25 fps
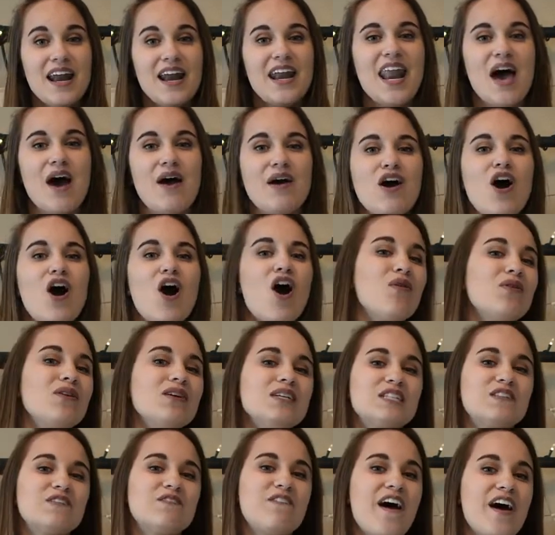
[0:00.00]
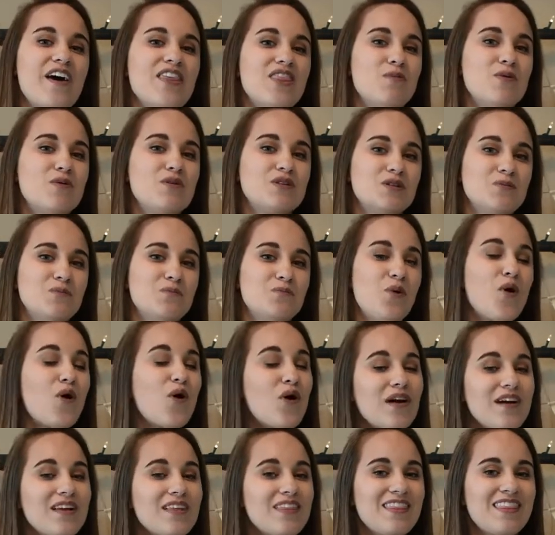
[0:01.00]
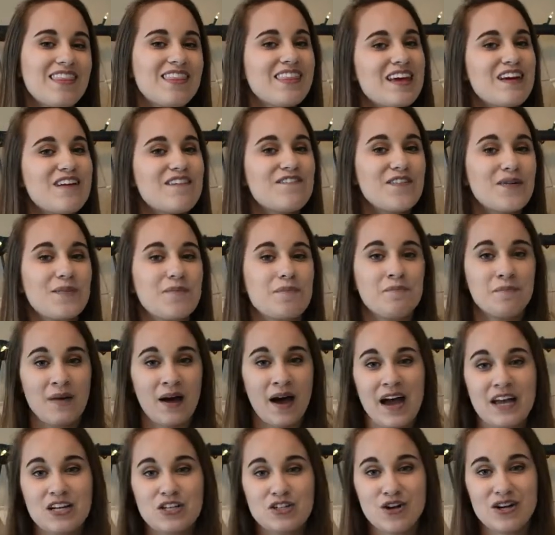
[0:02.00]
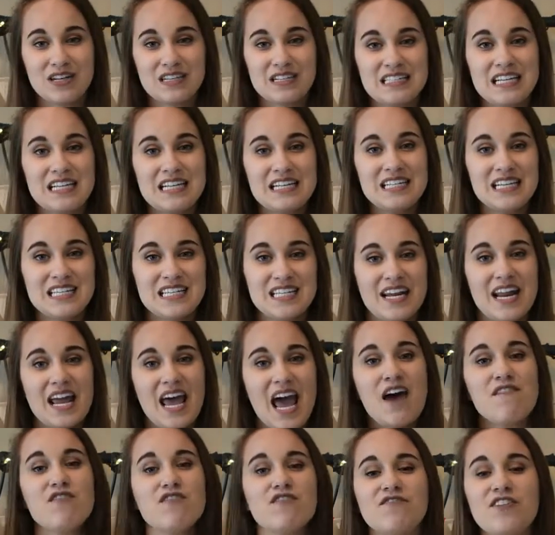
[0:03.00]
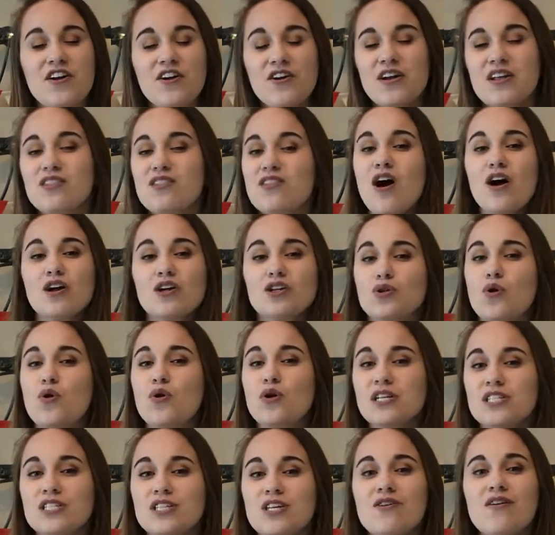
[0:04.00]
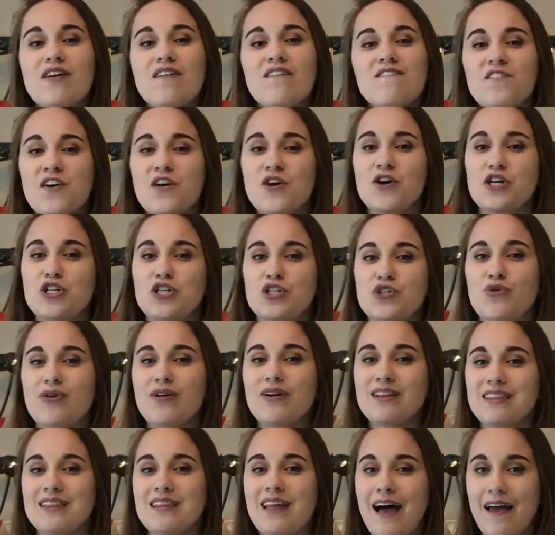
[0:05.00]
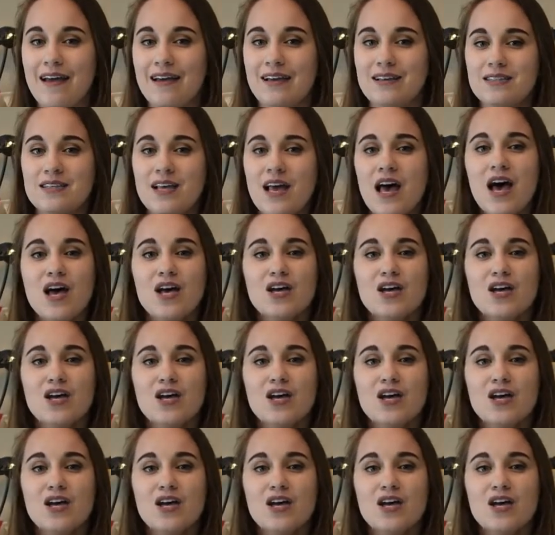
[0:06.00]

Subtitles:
Now, I always find the most important thing for my dresses is that I have a very long torso and very short legs.